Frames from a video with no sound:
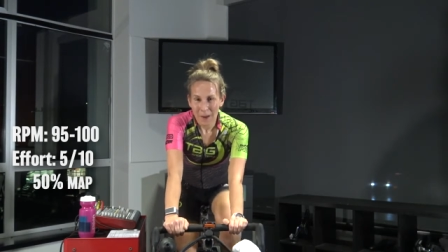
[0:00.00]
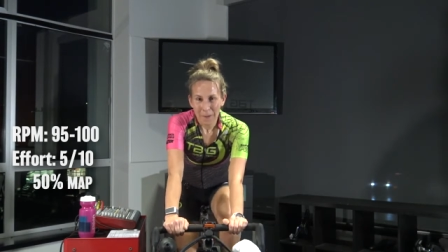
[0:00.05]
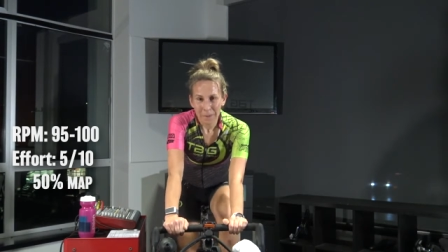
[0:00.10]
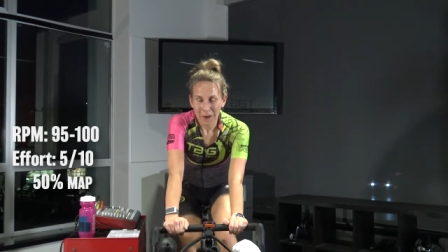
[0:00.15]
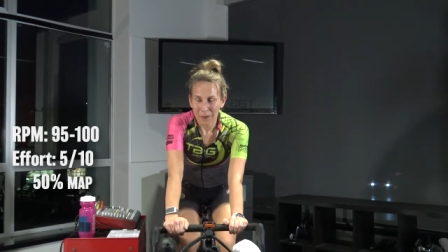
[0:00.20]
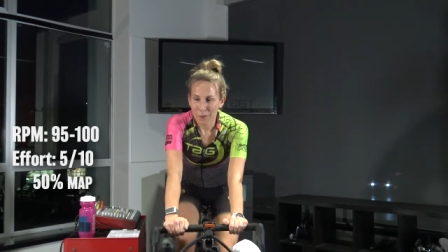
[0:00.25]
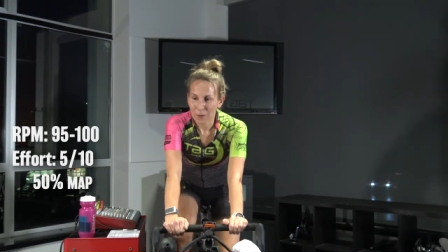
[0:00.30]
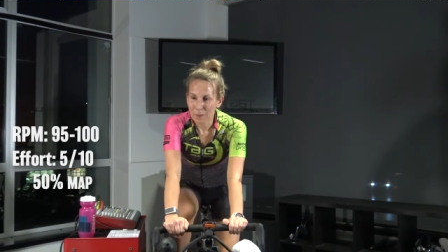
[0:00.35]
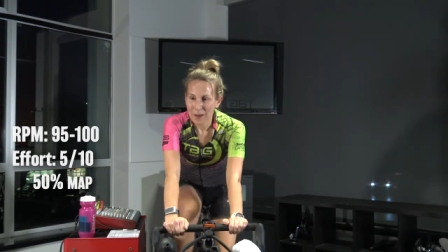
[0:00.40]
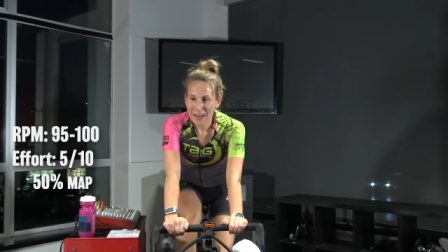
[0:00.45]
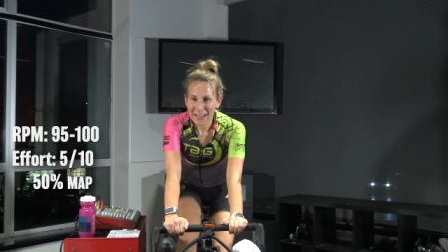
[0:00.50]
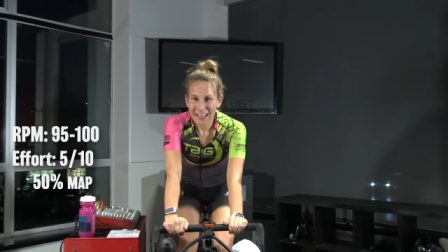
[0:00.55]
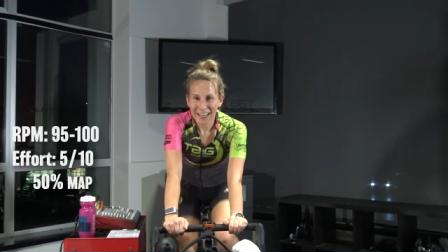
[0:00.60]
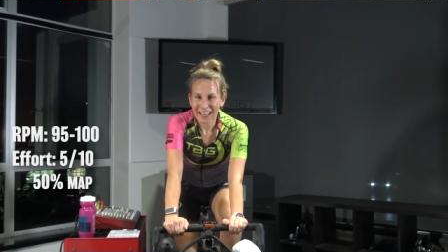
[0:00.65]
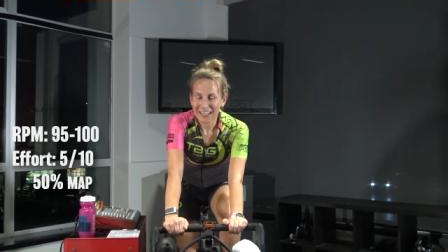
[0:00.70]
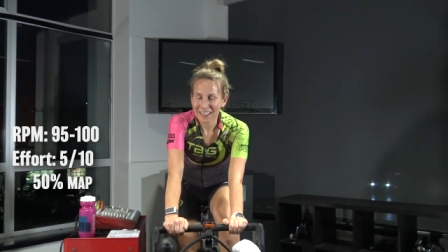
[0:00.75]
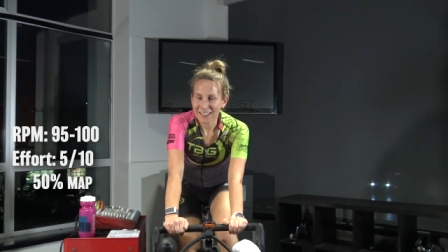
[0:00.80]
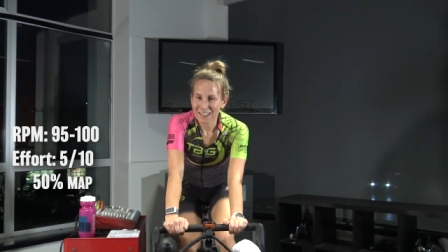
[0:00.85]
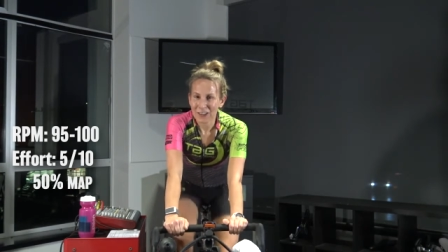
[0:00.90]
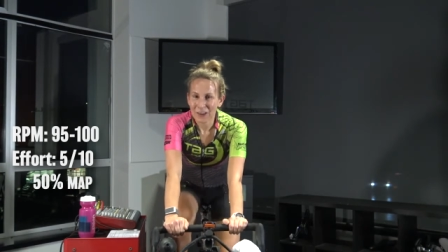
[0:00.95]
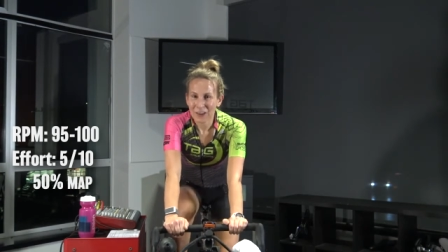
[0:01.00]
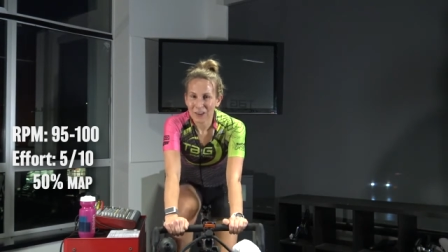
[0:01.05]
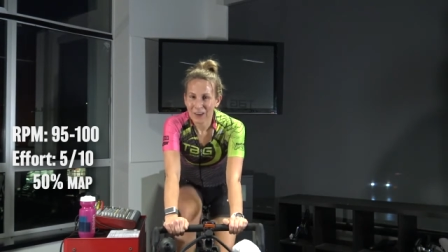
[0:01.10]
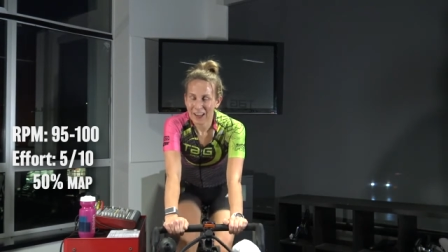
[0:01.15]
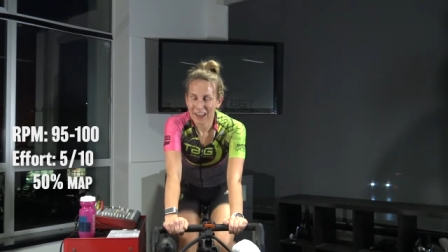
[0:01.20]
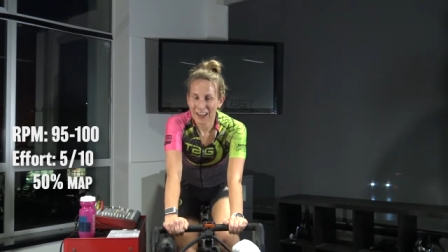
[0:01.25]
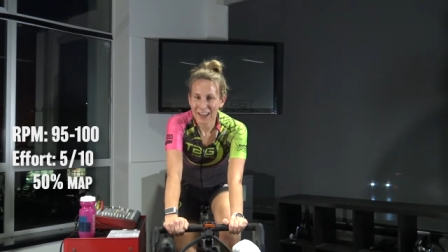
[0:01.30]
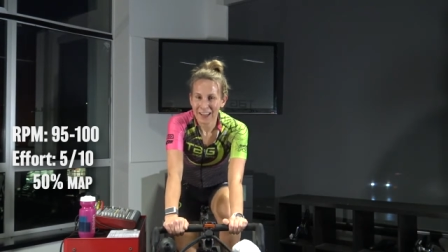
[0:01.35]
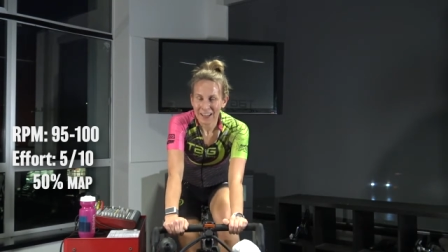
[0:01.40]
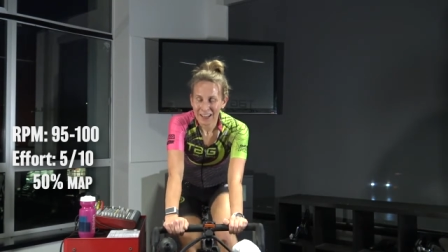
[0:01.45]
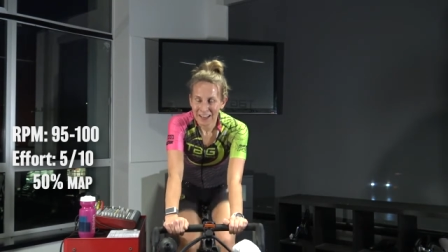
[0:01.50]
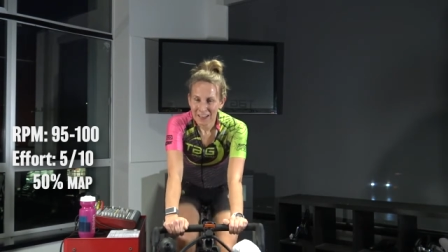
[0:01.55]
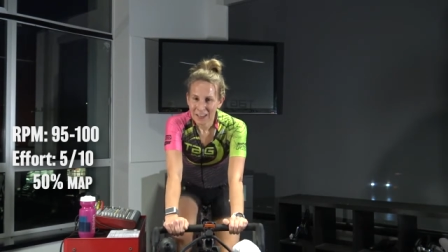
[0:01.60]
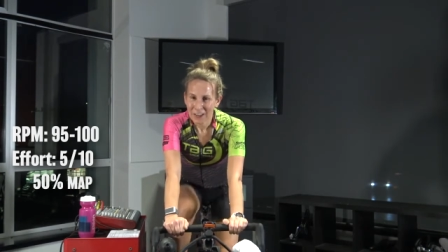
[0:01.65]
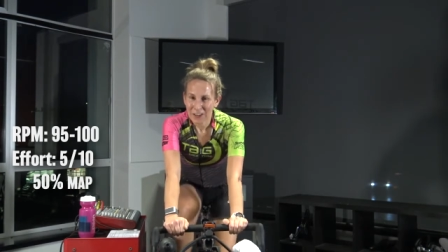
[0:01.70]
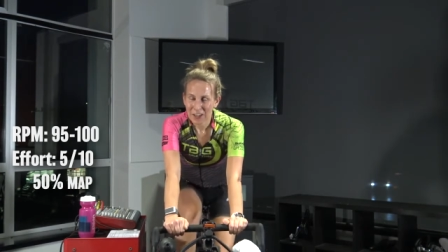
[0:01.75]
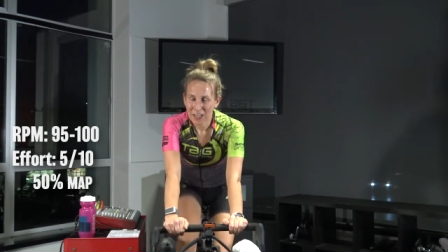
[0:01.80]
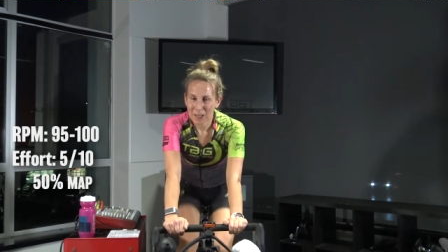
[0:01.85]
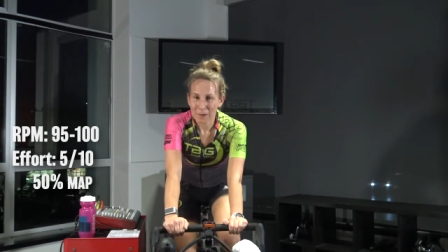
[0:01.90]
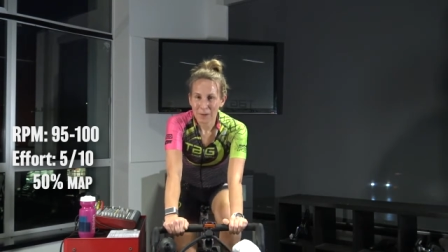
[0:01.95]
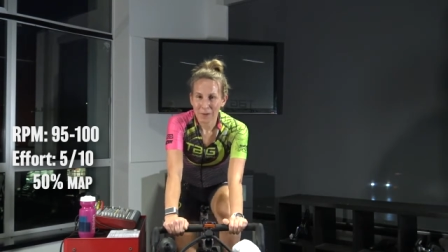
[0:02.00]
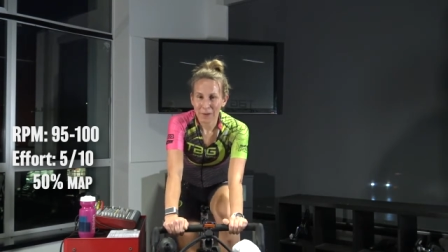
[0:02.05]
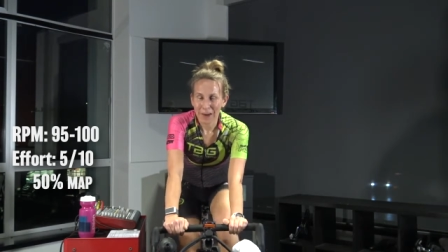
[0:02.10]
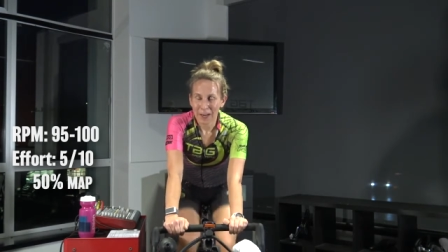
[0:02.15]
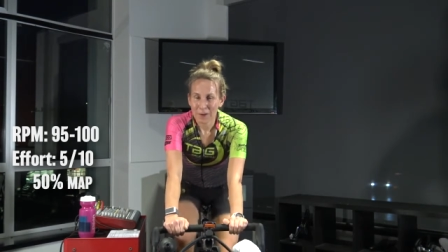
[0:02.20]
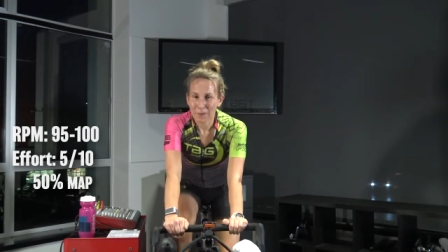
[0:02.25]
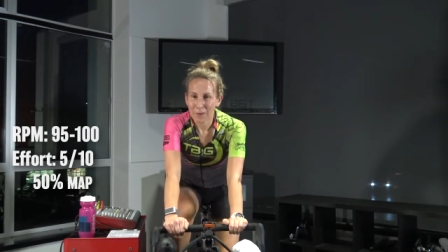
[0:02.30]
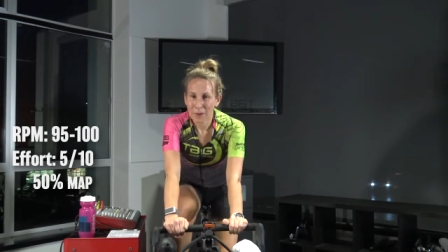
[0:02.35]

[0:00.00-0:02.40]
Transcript: But we're making it so you're going to be ready